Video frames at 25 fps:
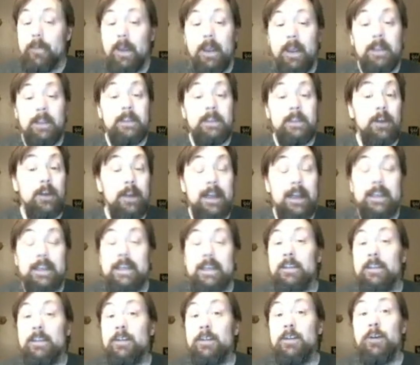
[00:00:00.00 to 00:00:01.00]
It's a good
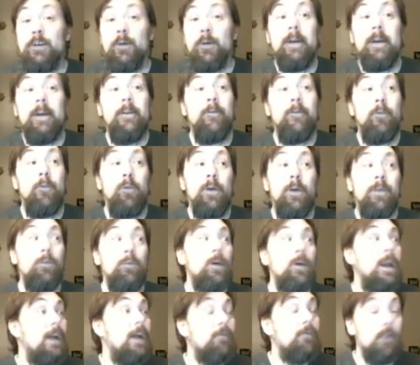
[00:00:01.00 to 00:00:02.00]
idea to do with
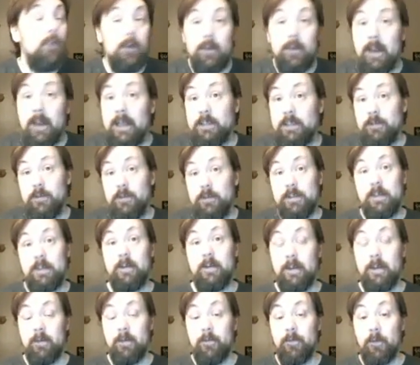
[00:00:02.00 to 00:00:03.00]
whatever class you're
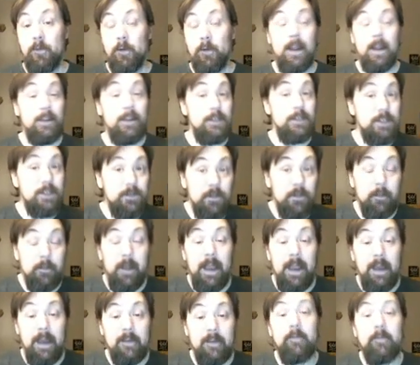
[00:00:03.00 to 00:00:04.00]
studying for, not just for
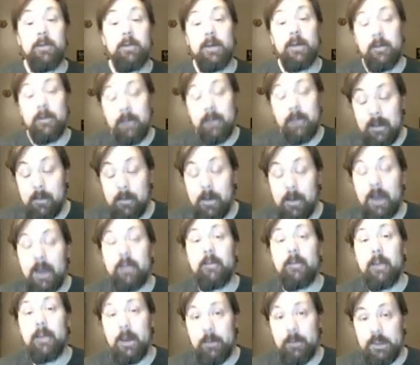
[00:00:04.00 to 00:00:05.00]
math, but in the
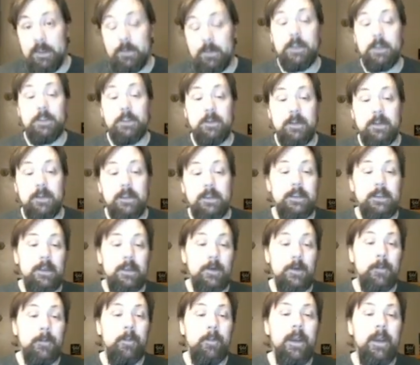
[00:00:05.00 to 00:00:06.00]
math lab especially.
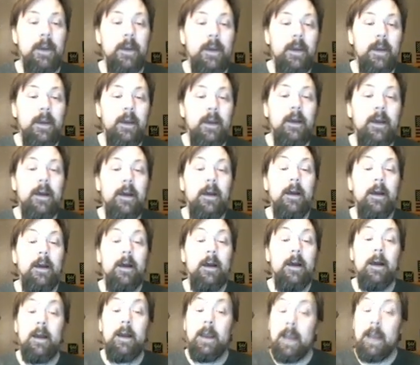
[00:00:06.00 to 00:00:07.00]
So,
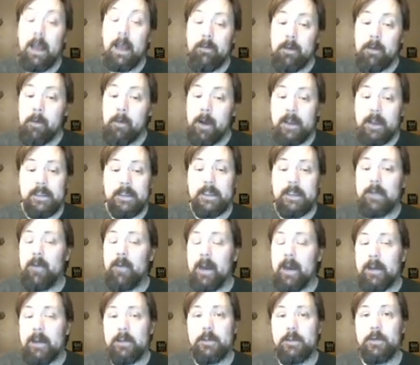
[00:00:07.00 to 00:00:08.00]
and have a positive
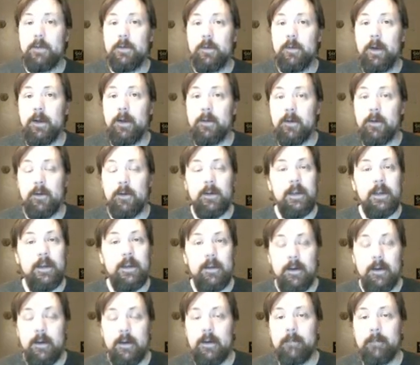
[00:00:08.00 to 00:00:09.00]
attitude about
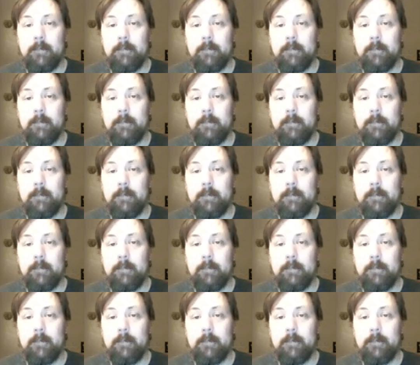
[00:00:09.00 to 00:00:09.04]
learning.